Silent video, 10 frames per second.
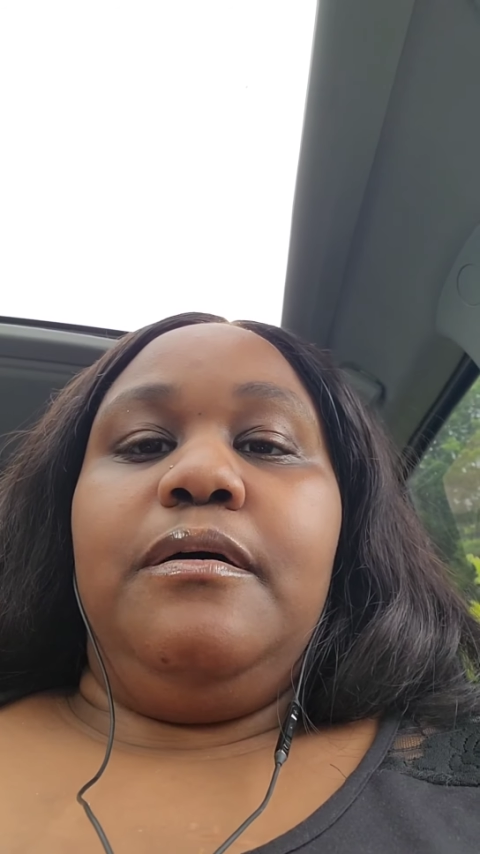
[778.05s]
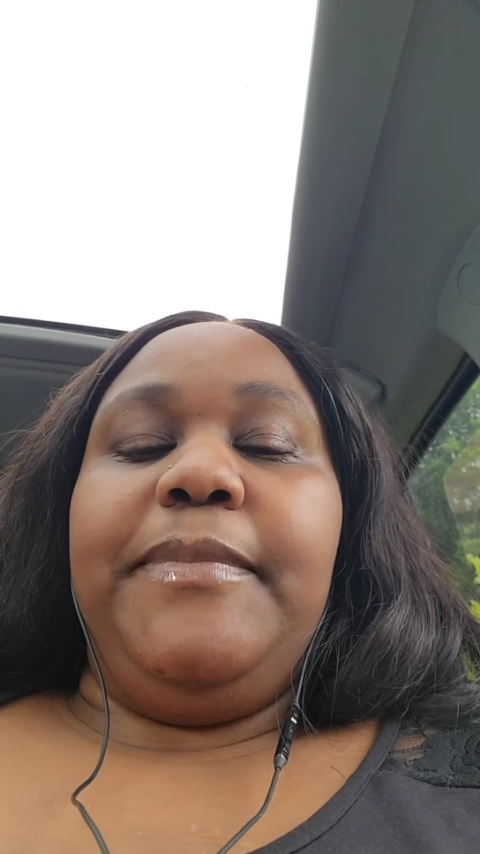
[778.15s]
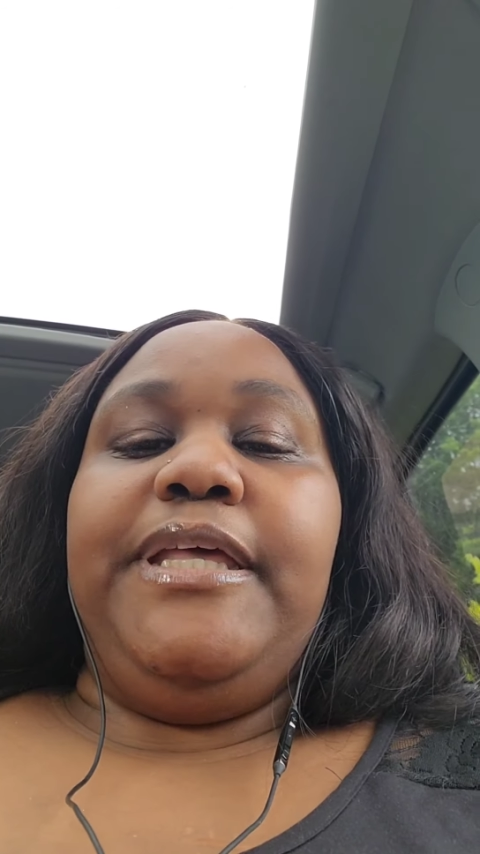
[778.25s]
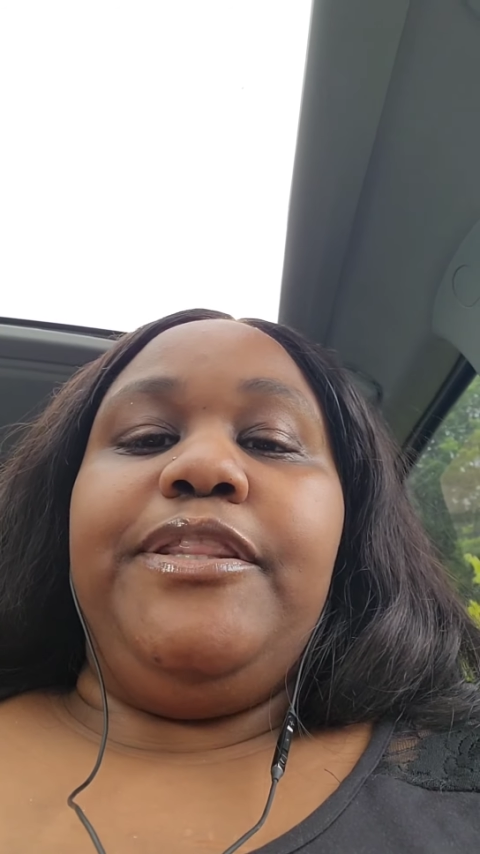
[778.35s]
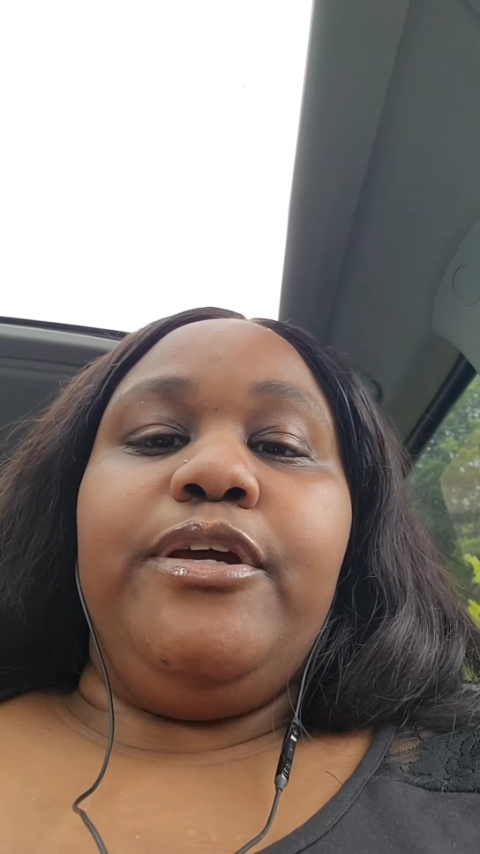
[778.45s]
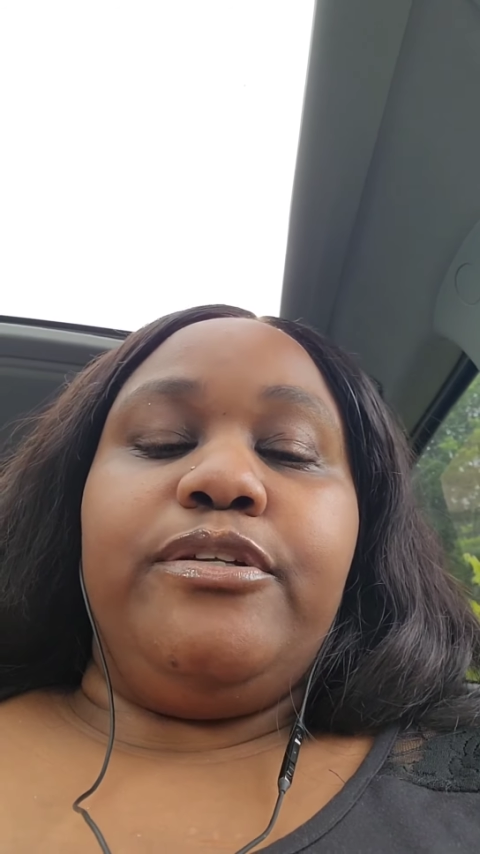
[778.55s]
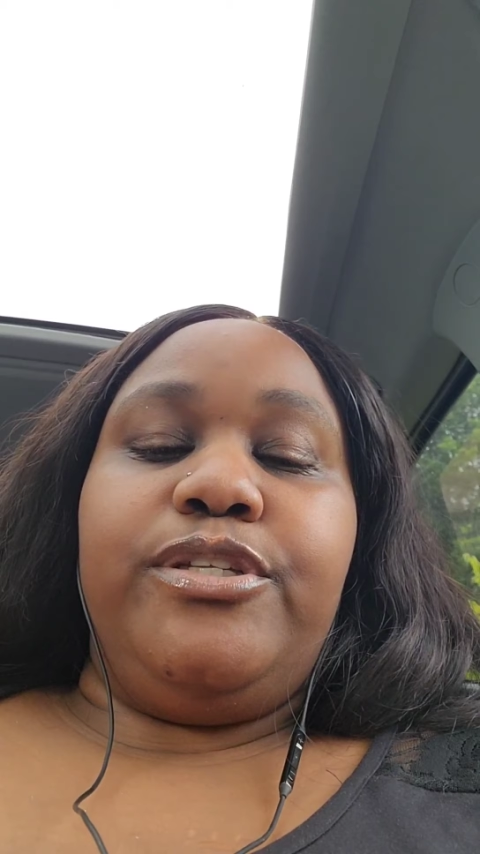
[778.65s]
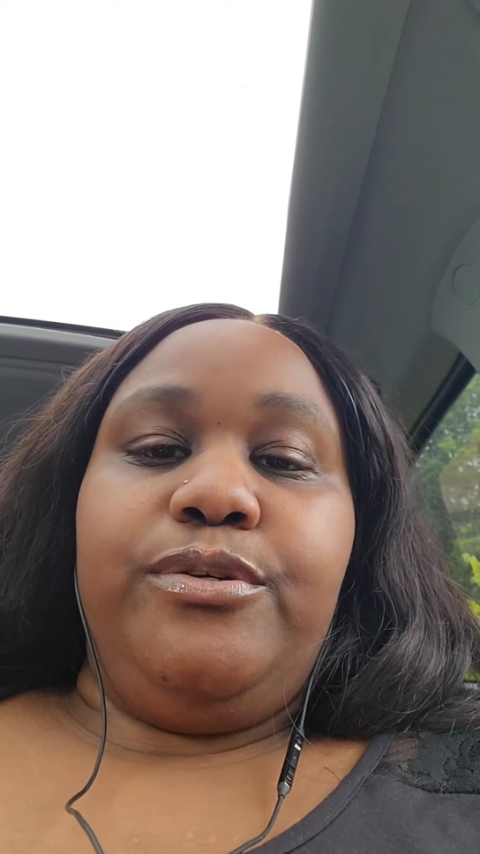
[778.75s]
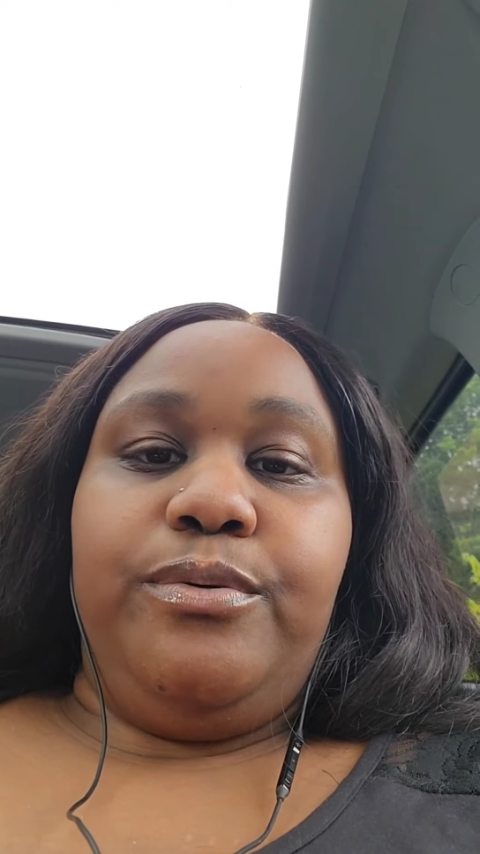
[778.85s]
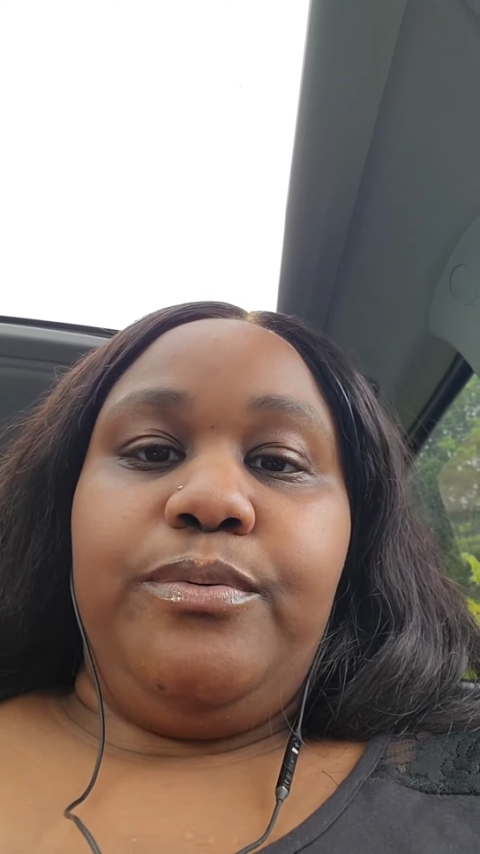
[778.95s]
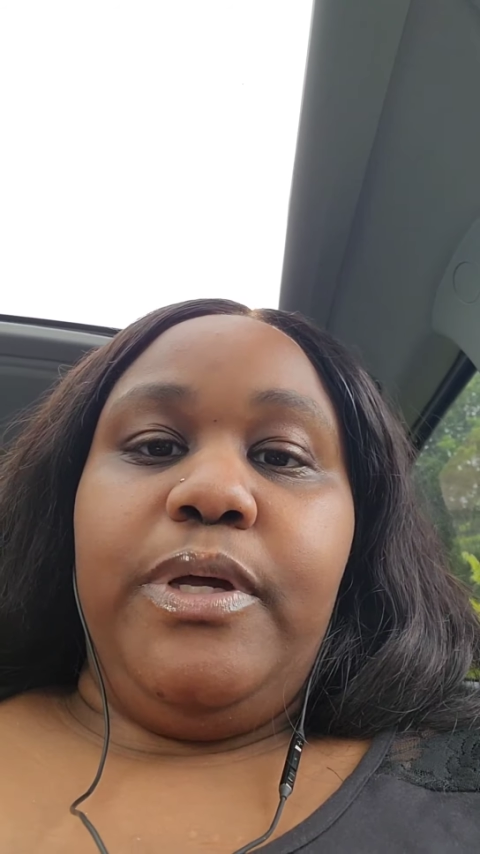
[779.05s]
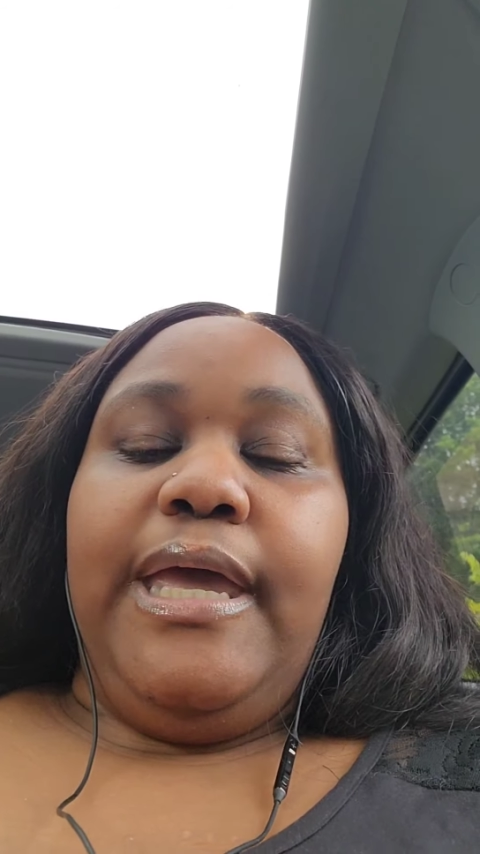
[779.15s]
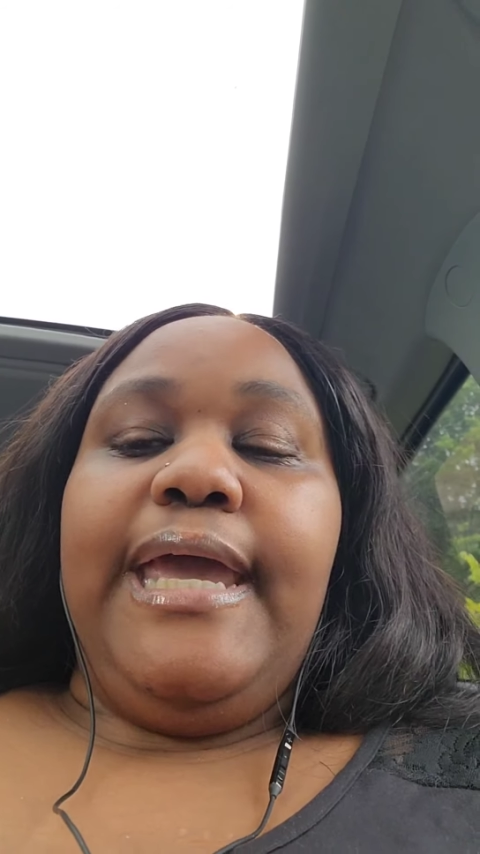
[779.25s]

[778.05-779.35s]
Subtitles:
in there too.